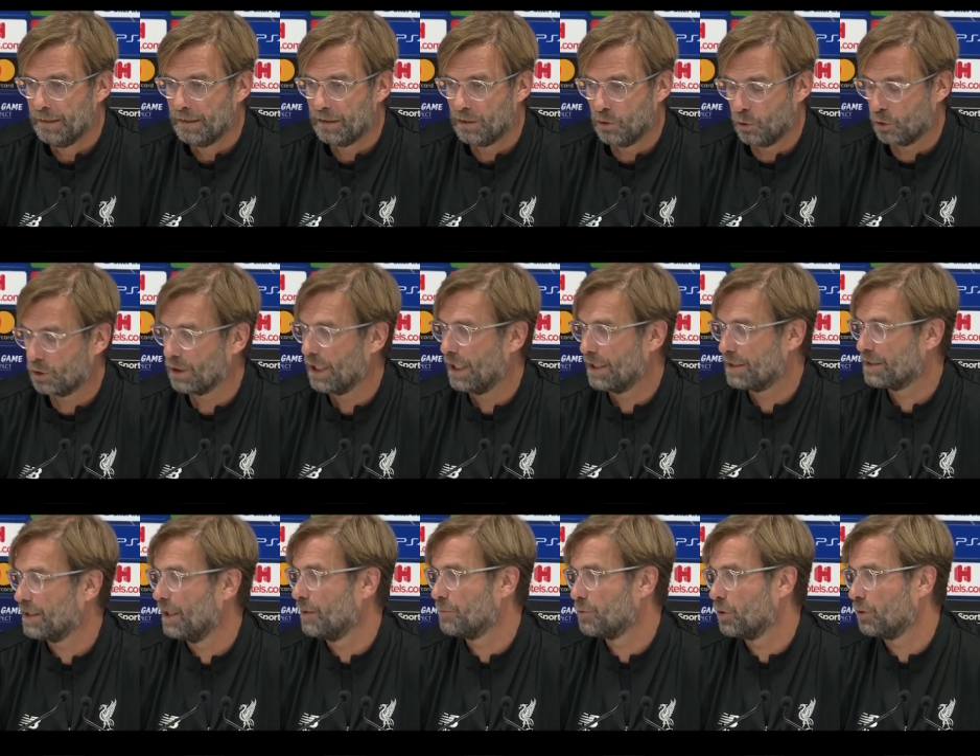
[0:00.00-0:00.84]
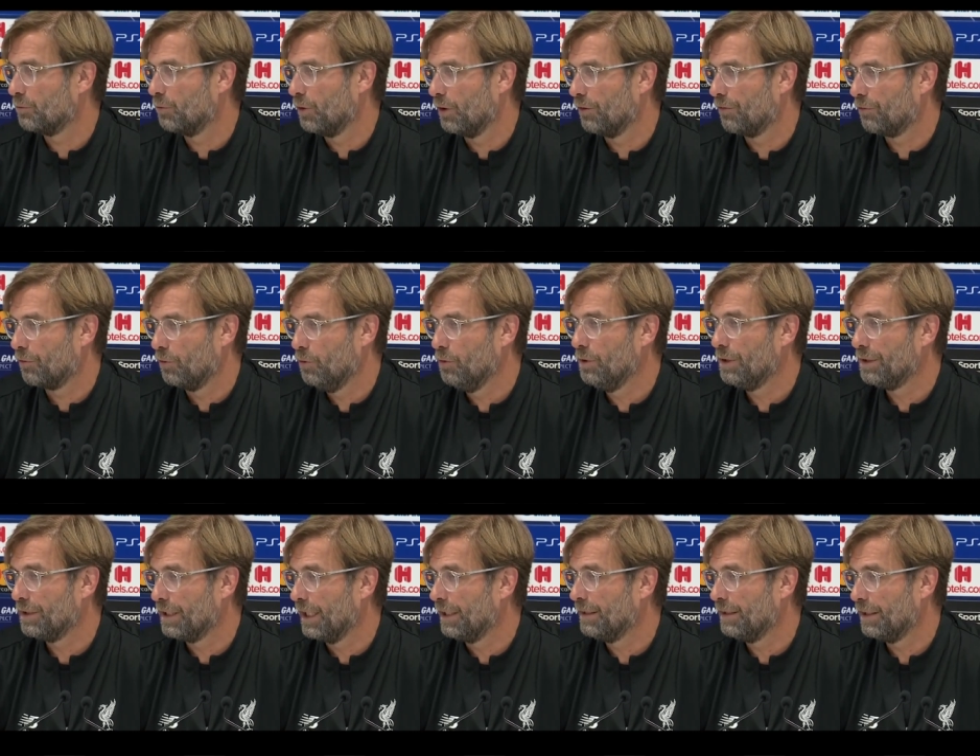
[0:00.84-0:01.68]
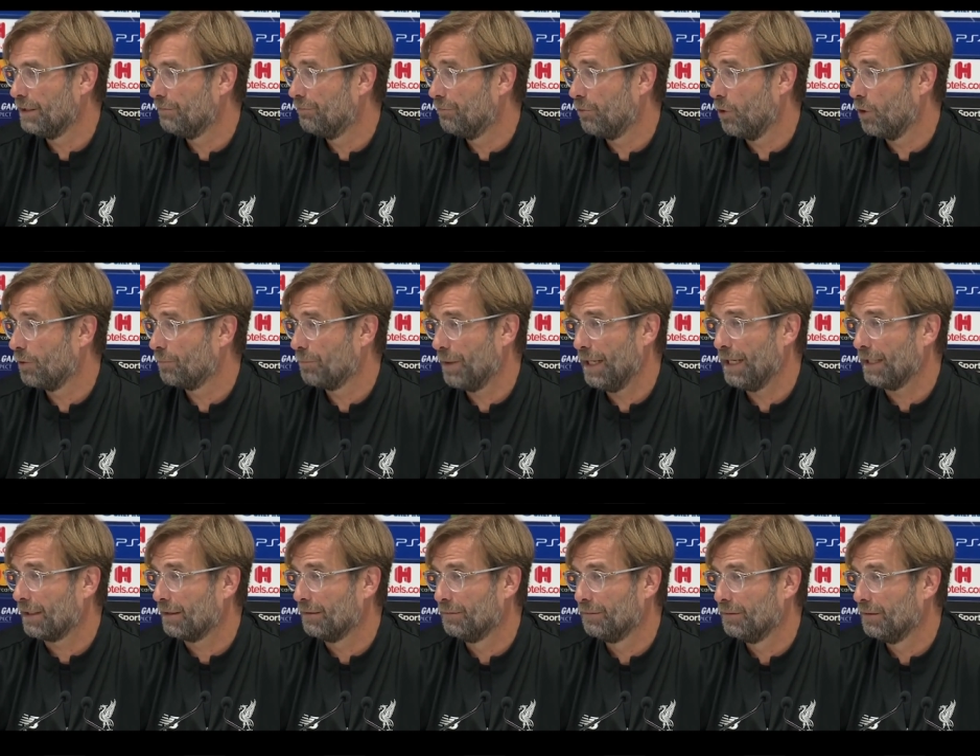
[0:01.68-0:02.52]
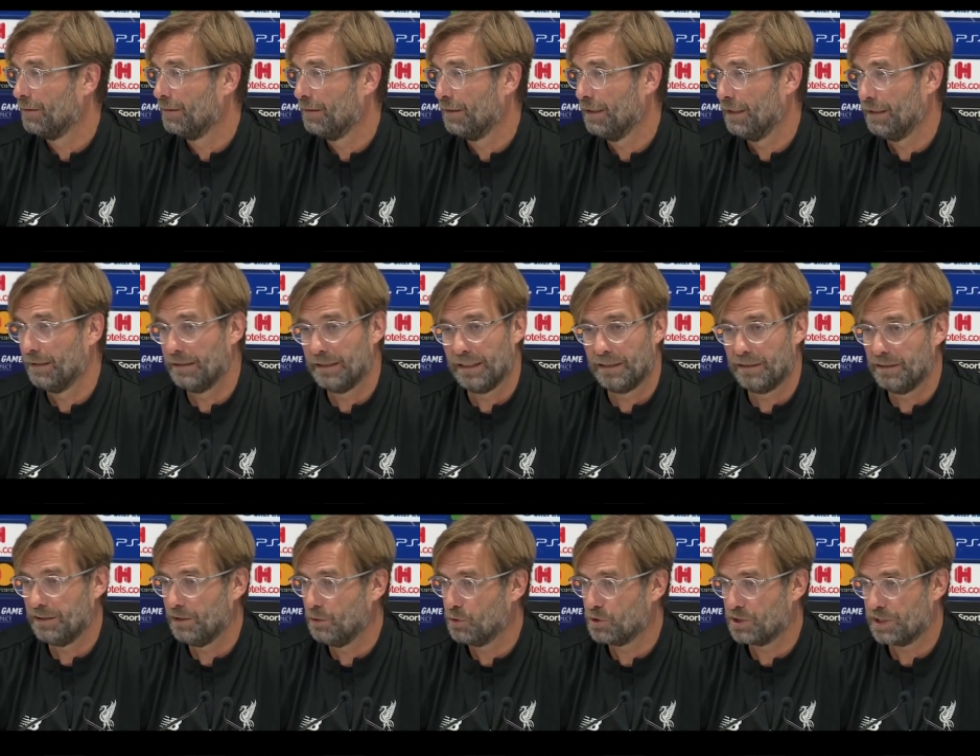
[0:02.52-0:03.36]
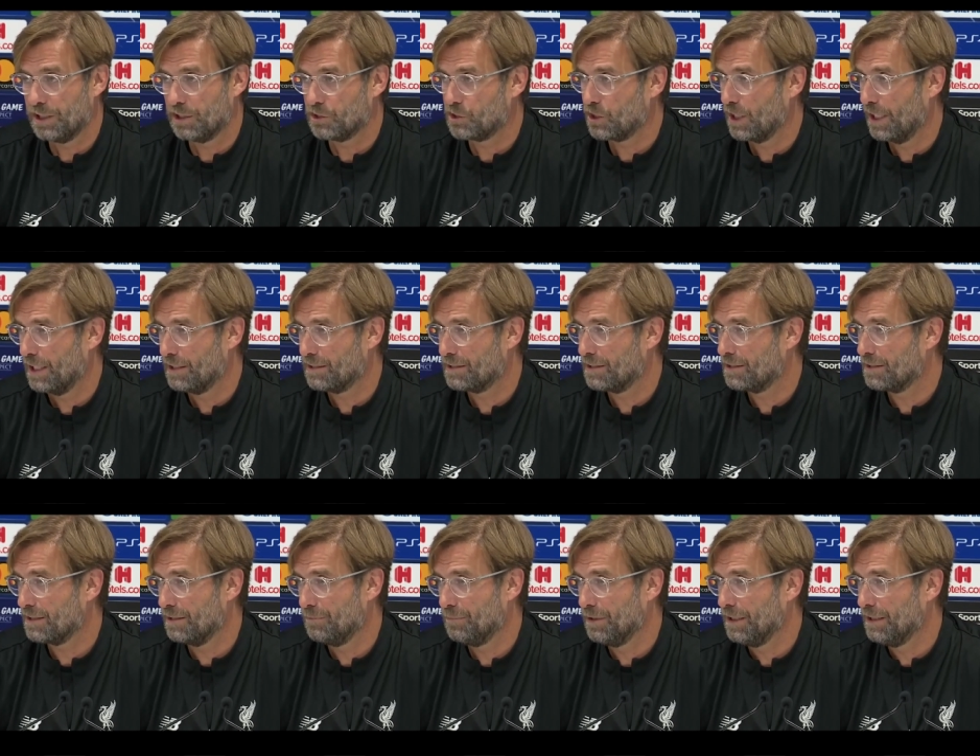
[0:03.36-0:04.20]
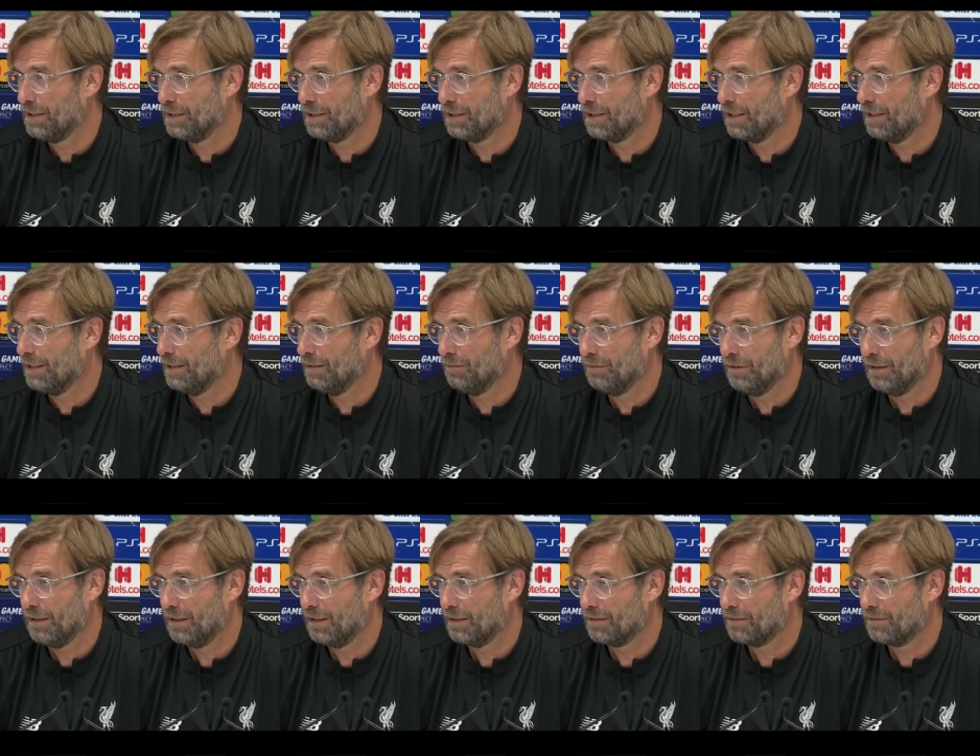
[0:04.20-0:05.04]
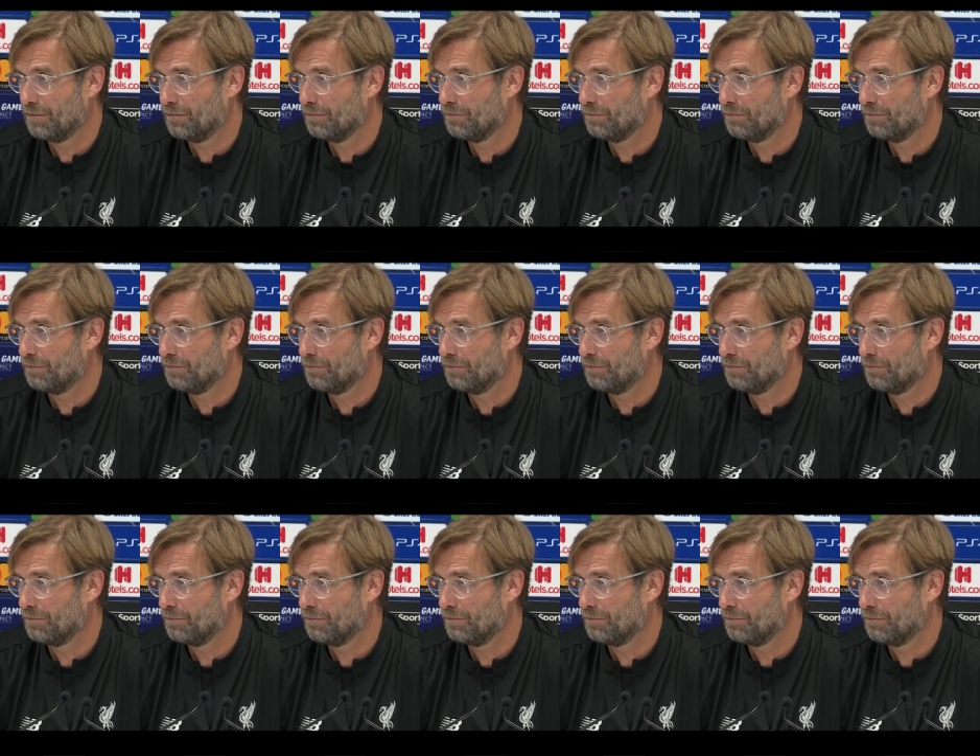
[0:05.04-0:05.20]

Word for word: it looked like Salzburg were through, and then they fought back. And they used their chances immediately, had